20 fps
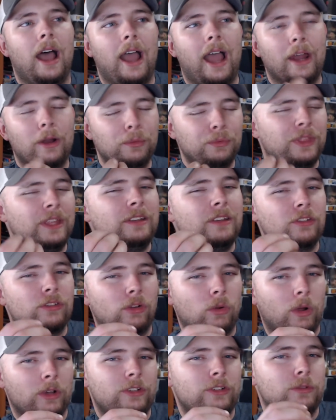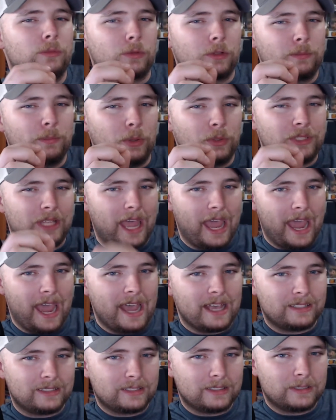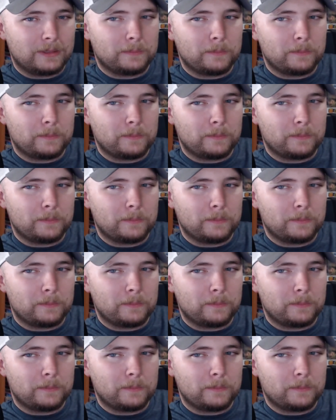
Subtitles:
I don't think these are questions we're supposed to ask.